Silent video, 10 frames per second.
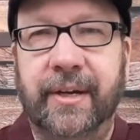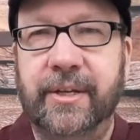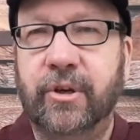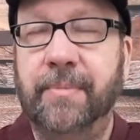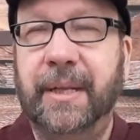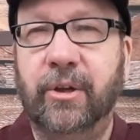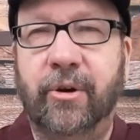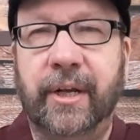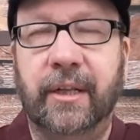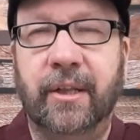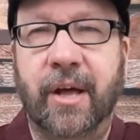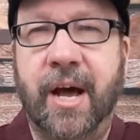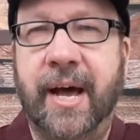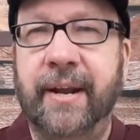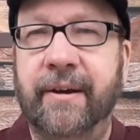You're going to be learning a
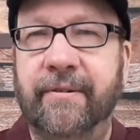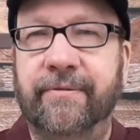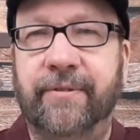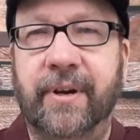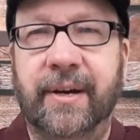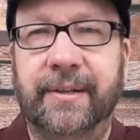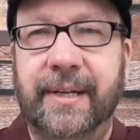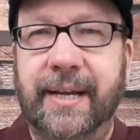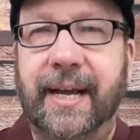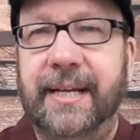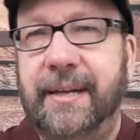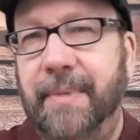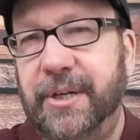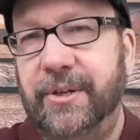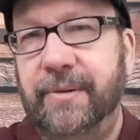lot of, as I
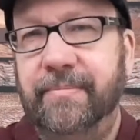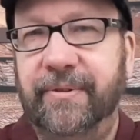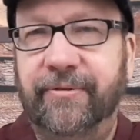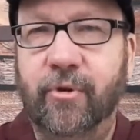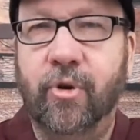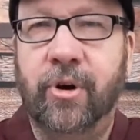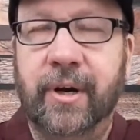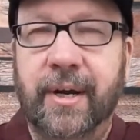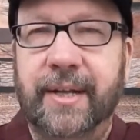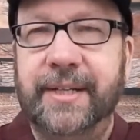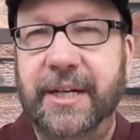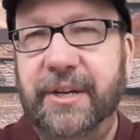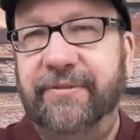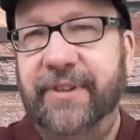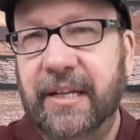mentioned before,
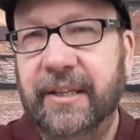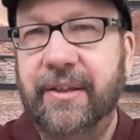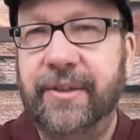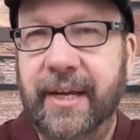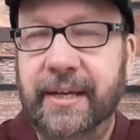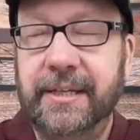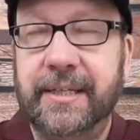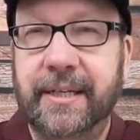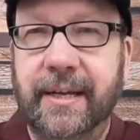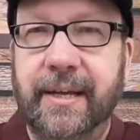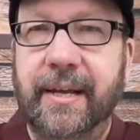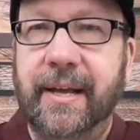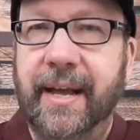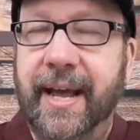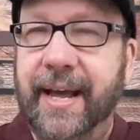touchy-feely things,
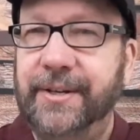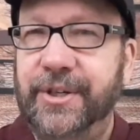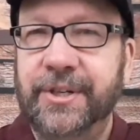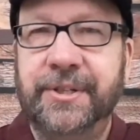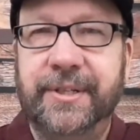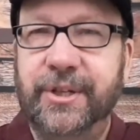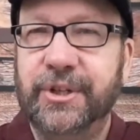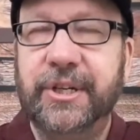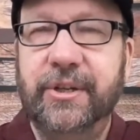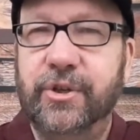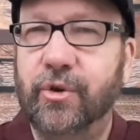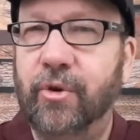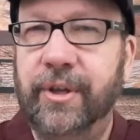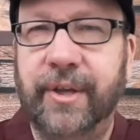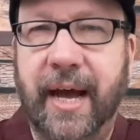and just
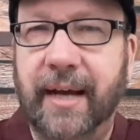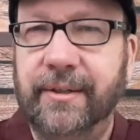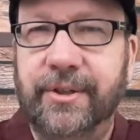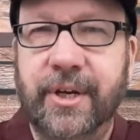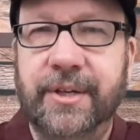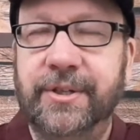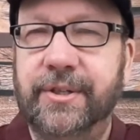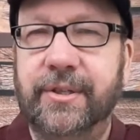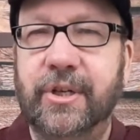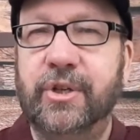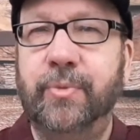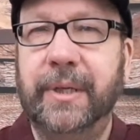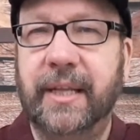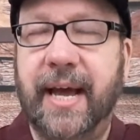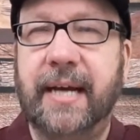enjoy that. Just
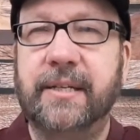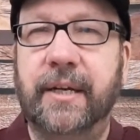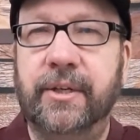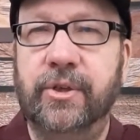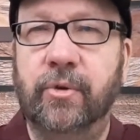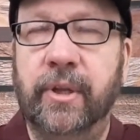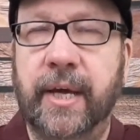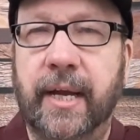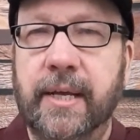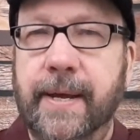relax and enjoy that.